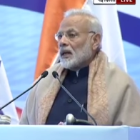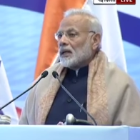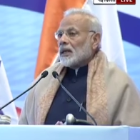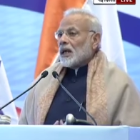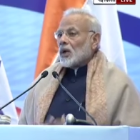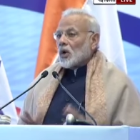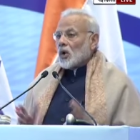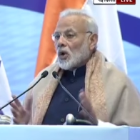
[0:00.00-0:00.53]

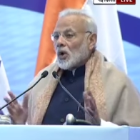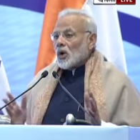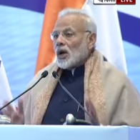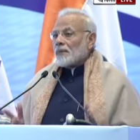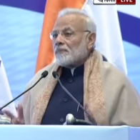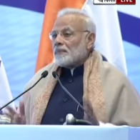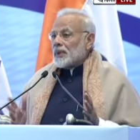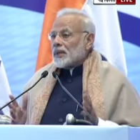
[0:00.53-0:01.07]
The role
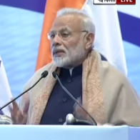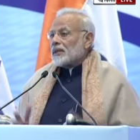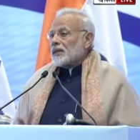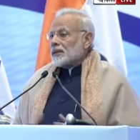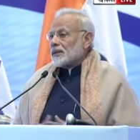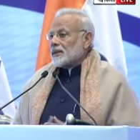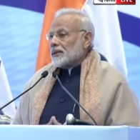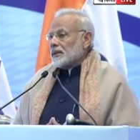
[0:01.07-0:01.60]
of
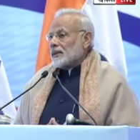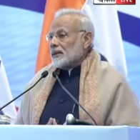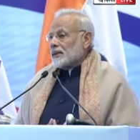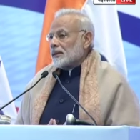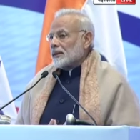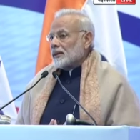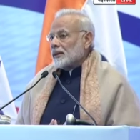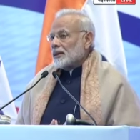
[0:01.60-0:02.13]
business
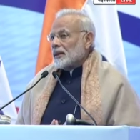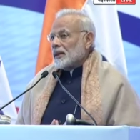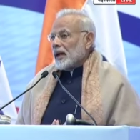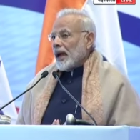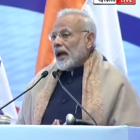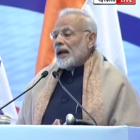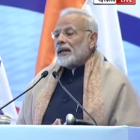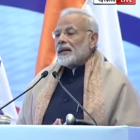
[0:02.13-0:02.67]

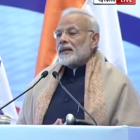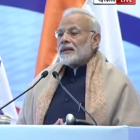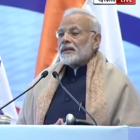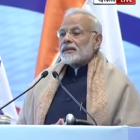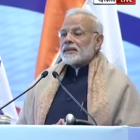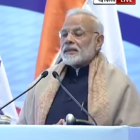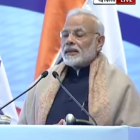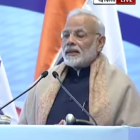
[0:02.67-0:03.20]
and
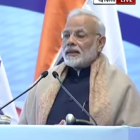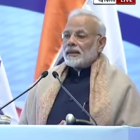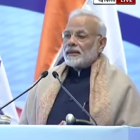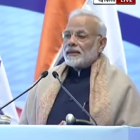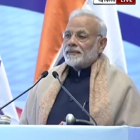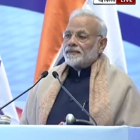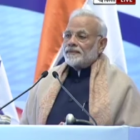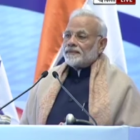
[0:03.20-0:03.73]
industry
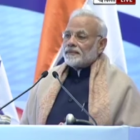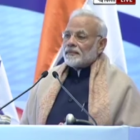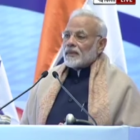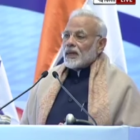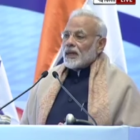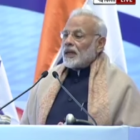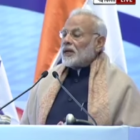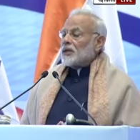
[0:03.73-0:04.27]

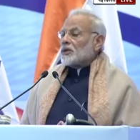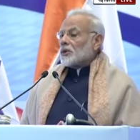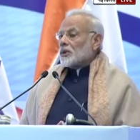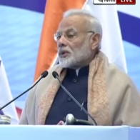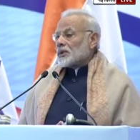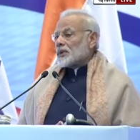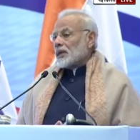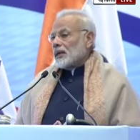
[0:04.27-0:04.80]
is
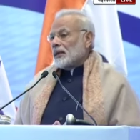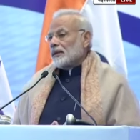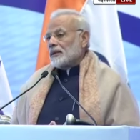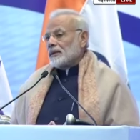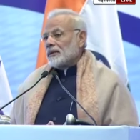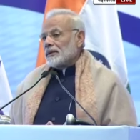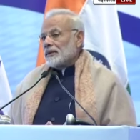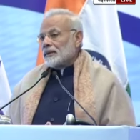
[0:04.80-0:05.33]
crucial
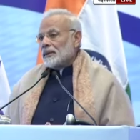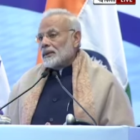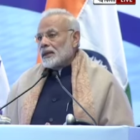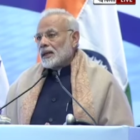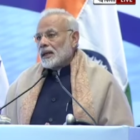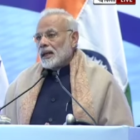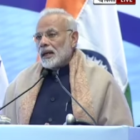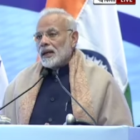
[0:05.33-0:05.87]

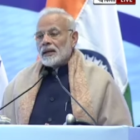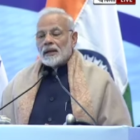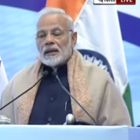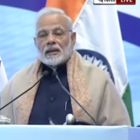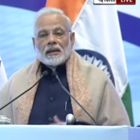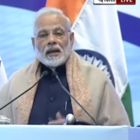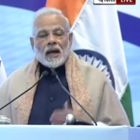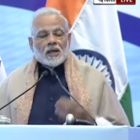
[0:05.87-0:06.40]
in the
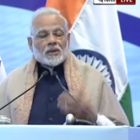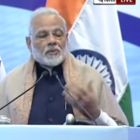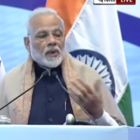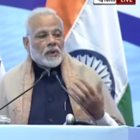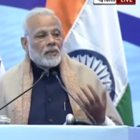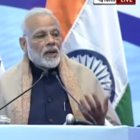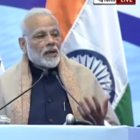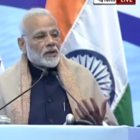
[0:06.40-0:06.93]

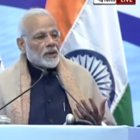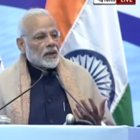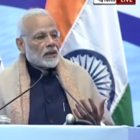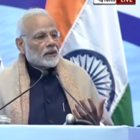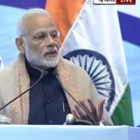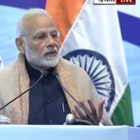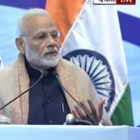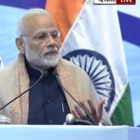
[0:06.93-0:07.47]

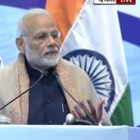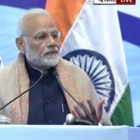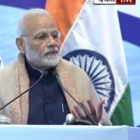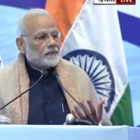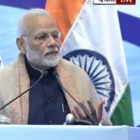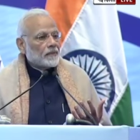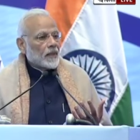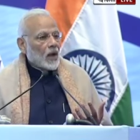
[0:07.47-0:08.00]
transformation
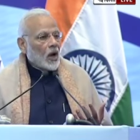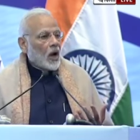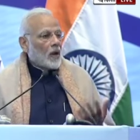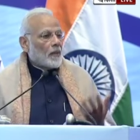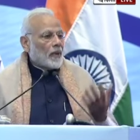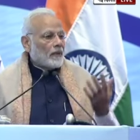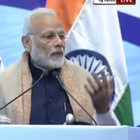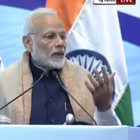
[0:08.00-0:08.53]

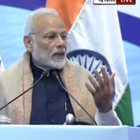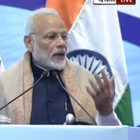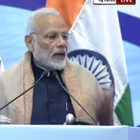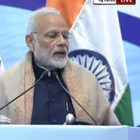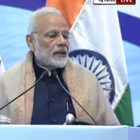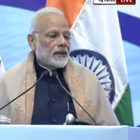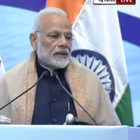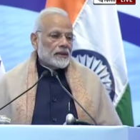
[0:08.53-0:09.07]
of our
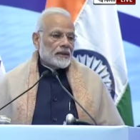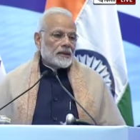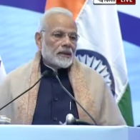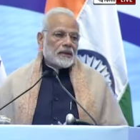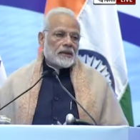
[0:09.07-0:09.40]
ties.